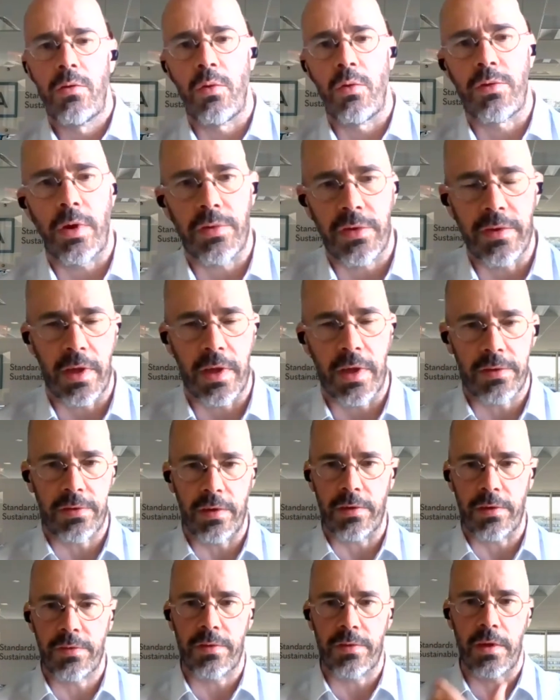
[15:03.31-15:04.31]

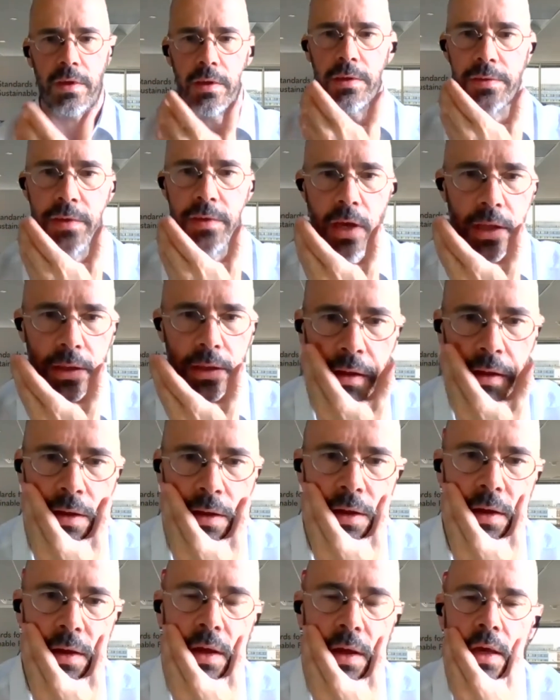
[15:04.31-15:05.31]
2016, is that
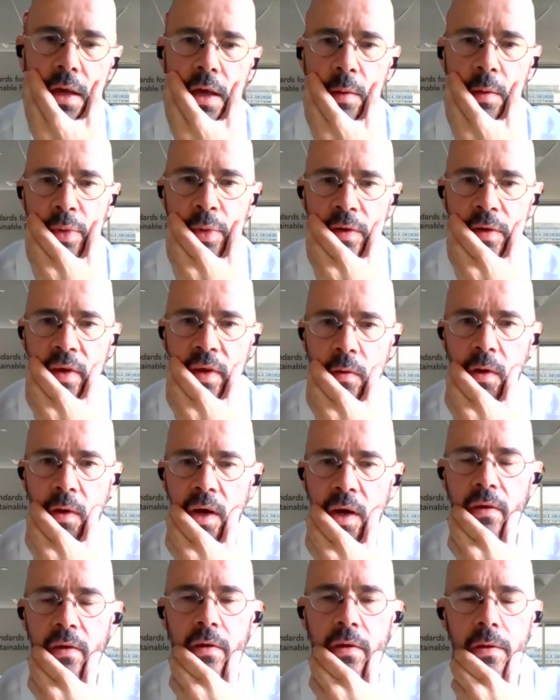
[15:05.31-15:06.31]
in
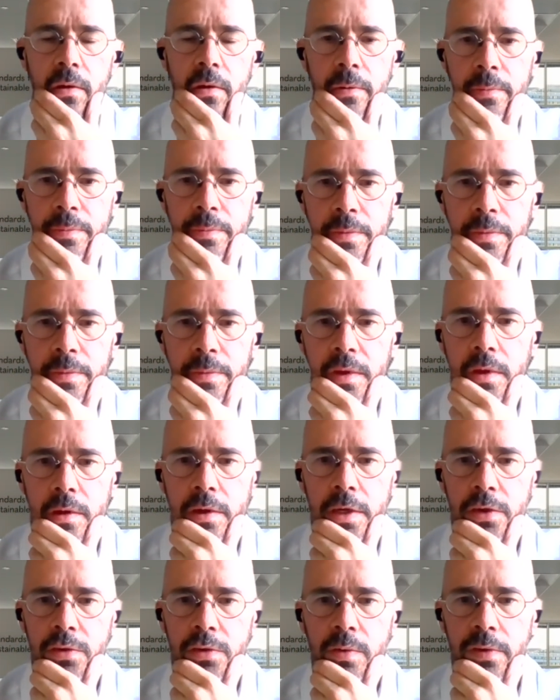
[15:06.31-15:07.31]
particular the
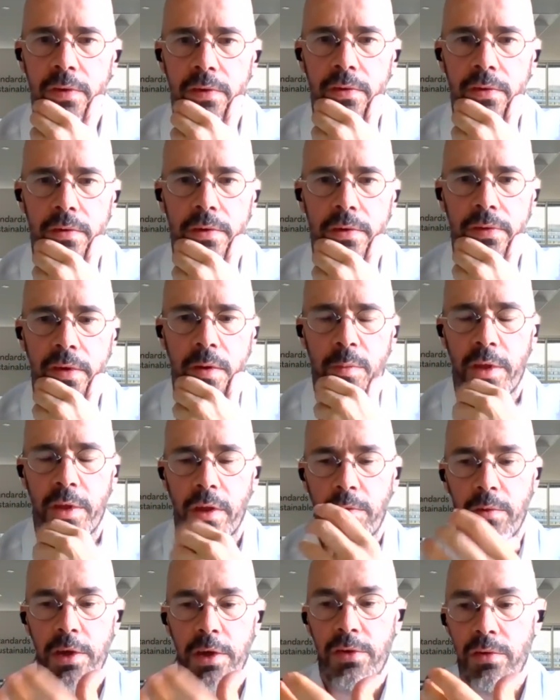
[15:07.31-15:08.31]
issuances, I mean the
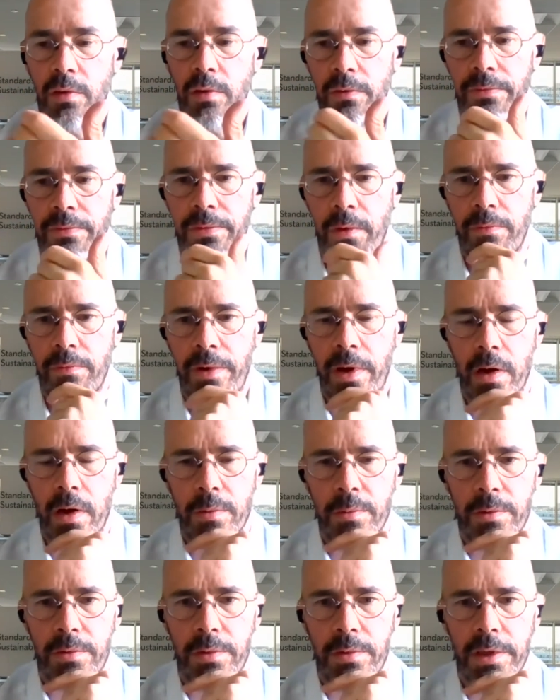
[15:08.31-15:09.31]
creation of
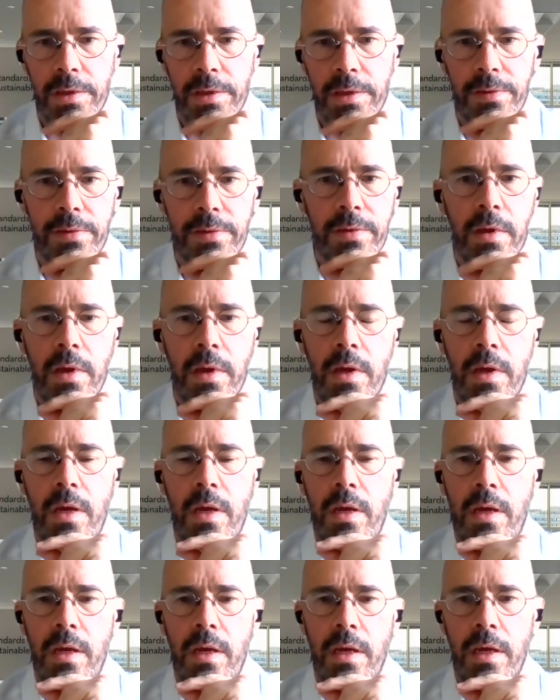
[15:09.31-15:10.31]
carbon credits
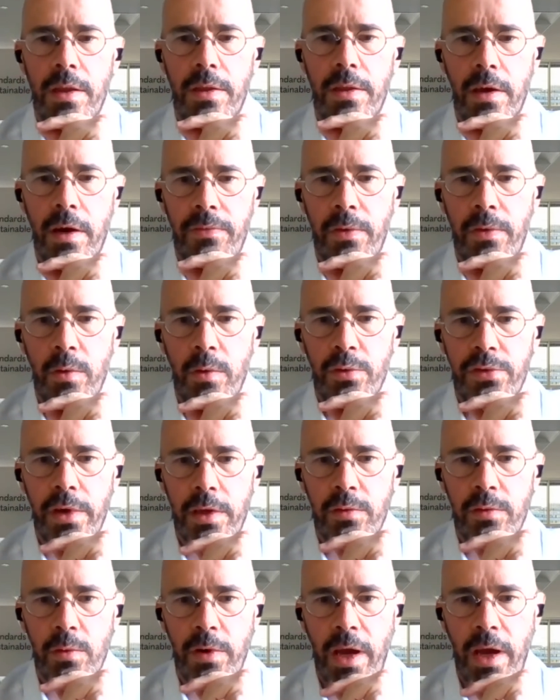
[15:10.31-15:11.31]
in the affluent
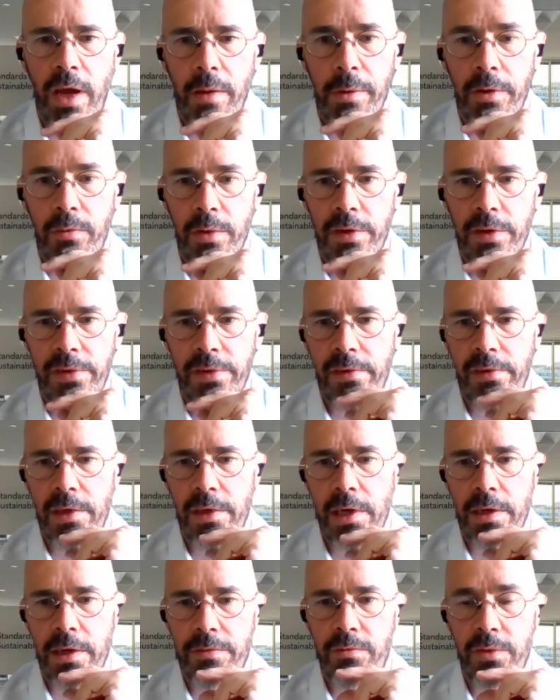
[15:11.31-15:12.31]
sector have increased
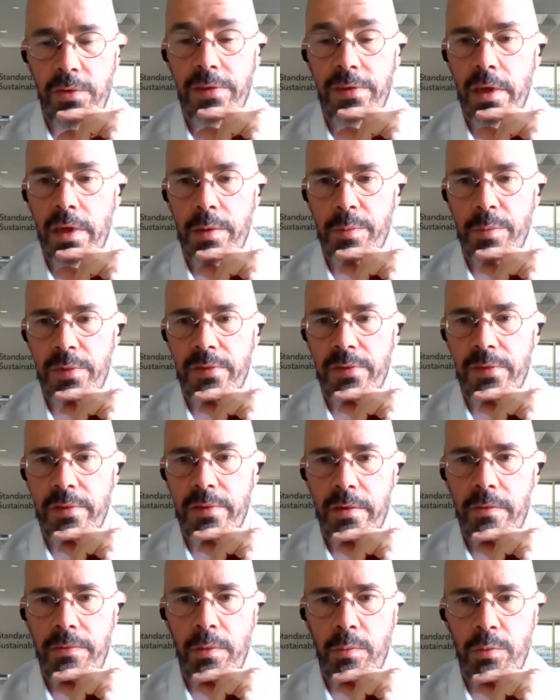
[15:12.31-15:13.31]
like 3 times
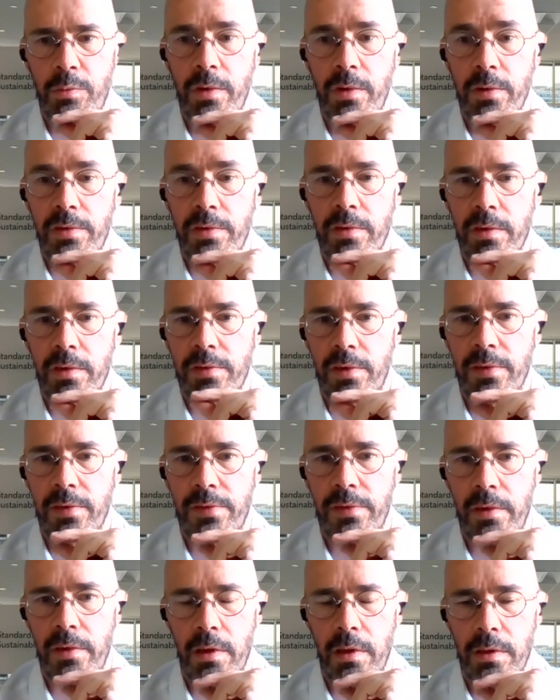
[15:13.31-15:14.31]
from
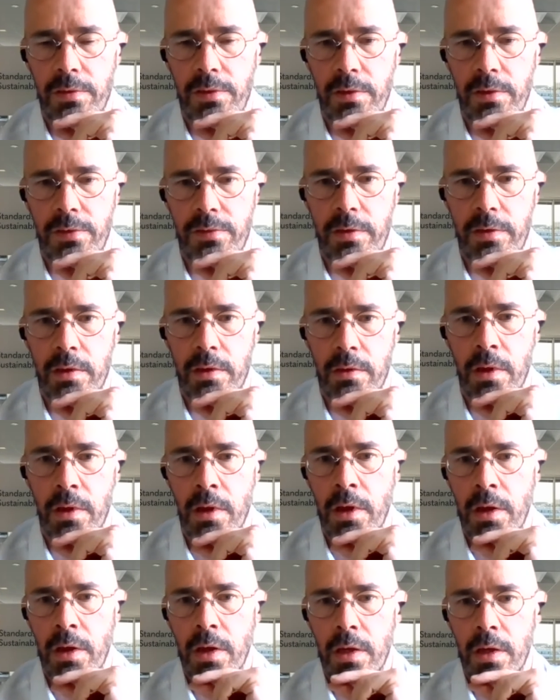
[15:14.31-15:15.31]
2016
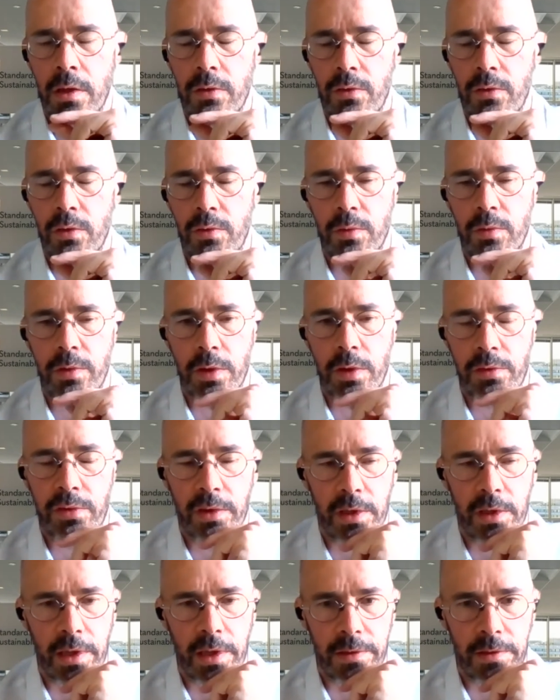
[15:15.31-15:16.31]
to
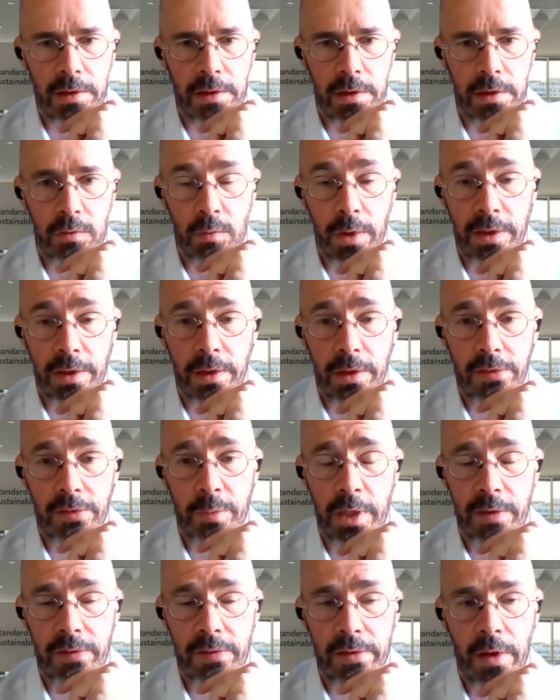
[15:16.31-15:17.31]
2019. And this
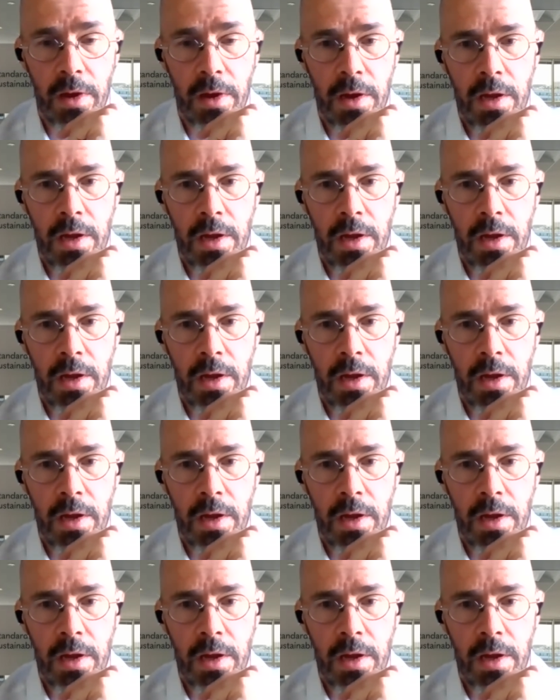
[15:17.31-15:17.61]
means